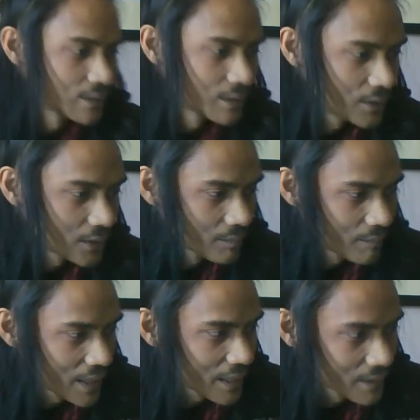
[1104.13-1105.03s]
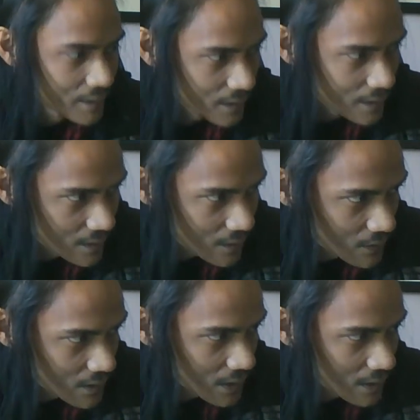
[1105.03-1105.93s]
and good and bad, and it's
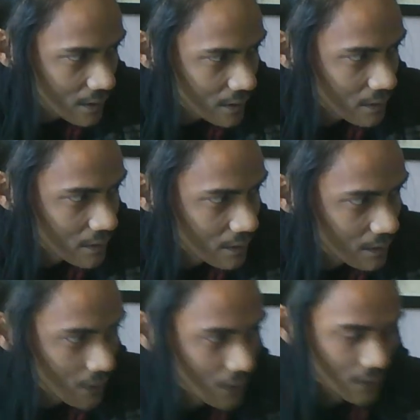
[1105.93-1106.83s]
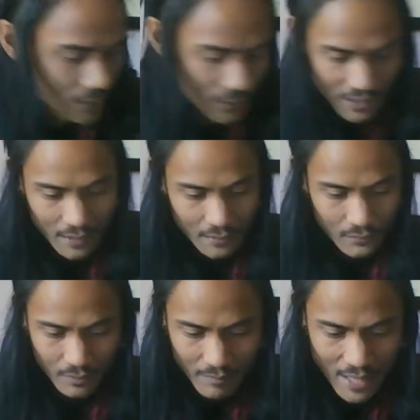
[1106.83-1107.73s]
always like the earlier ones
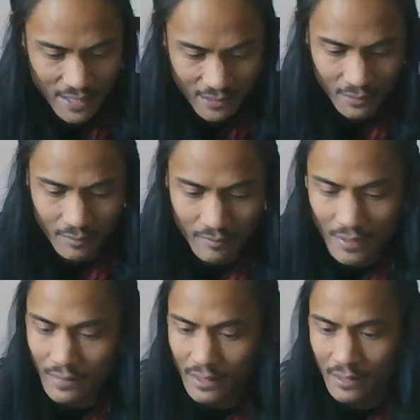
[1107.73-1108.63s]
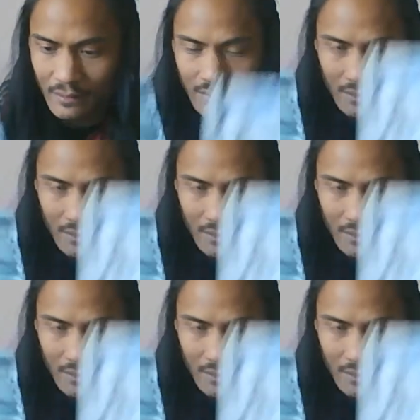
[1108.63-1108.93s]
were masculine, feminine.